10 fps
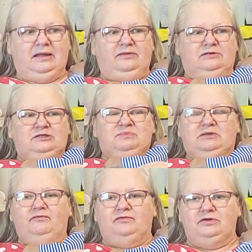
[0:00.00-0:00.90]
There's
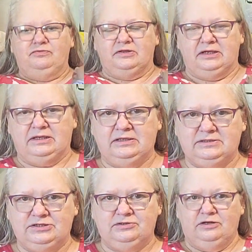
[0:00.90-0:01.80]
been a few
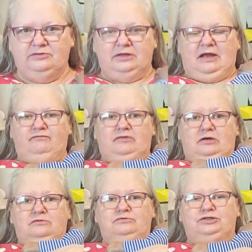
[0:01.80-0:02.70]
things, you know, that I've
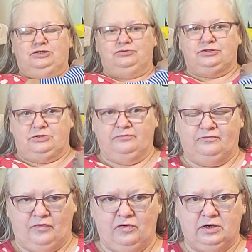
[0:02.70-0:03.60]
told you so
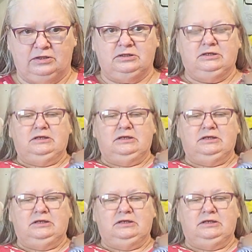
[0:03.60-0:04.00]
far.